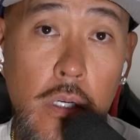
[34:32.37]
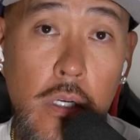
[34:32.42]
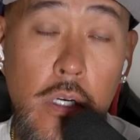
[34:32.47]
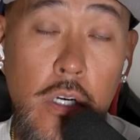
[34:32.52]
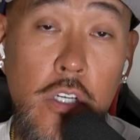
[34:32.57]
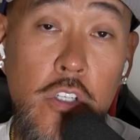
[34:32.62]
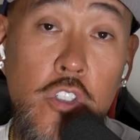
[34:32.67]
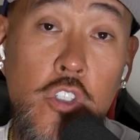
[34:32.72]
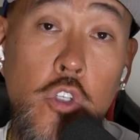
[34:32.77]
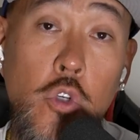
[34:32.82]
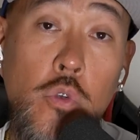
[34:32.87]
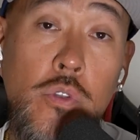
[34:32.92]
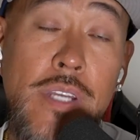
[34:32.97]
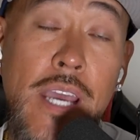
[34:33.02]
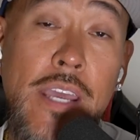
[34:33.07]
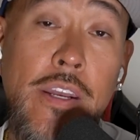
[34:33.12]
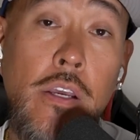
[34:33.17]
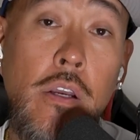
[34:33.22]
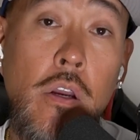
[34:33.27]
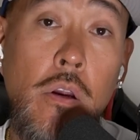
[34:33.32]
Could you
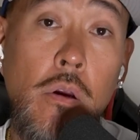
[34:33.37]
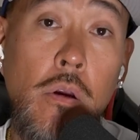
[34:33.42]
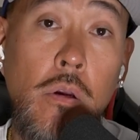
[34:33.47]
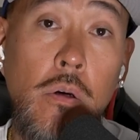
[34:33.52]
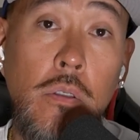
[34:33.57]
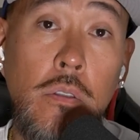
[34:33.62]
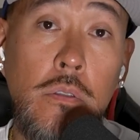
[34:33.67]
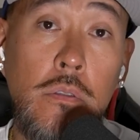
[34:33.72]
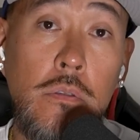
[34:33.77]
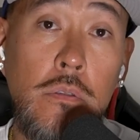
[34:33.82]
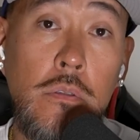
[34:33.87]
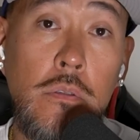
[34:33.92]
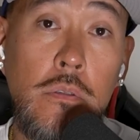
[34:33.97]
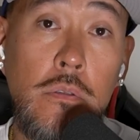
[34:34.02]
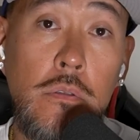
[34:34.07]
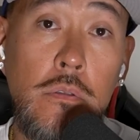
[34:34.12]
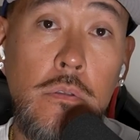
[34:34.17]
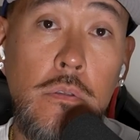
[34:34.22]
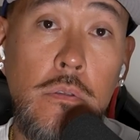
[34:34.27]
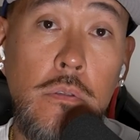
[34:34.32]
date a girl
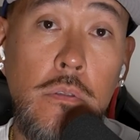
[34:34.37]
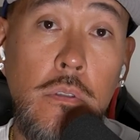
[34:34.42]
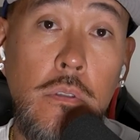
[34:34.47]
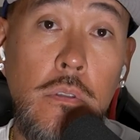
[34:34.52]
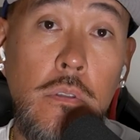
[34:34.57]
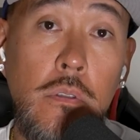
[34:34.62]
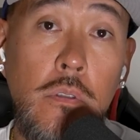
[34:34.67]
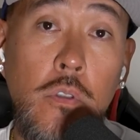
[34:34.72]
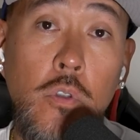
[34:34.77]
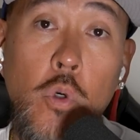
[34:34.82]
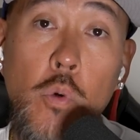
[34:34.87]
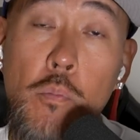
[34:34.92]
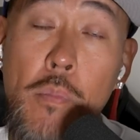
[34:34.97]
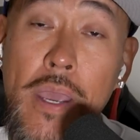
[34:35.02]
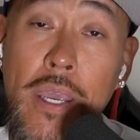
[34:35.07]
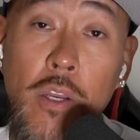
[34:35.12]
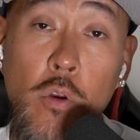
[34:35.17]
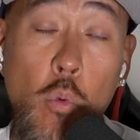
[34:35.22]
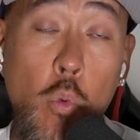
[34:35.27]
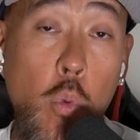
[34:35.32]
who
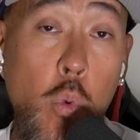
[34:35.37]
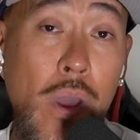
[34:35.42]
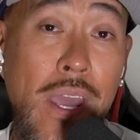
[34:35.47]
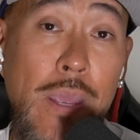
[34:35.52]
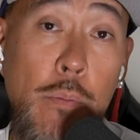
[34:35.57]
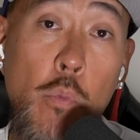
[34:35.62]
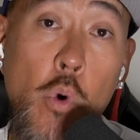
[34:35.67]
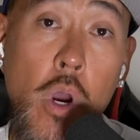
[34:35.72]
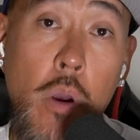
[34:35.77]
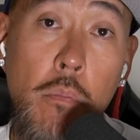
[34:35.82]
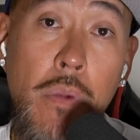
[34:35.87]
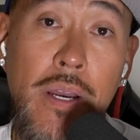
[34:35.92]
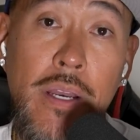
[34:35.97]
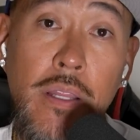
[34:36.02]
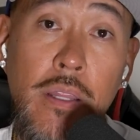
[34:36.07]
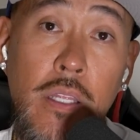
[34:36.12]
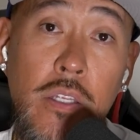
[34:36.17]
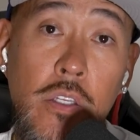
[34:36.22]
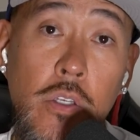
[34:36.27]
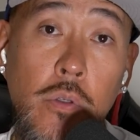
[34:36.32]
made way more money
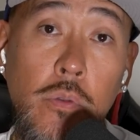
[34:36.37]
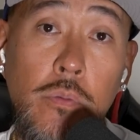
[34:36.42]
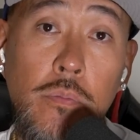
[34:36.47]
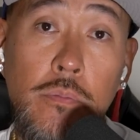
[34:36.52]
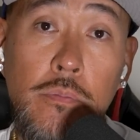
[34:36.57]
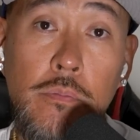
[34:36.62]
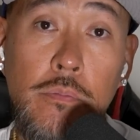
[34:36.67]
than you?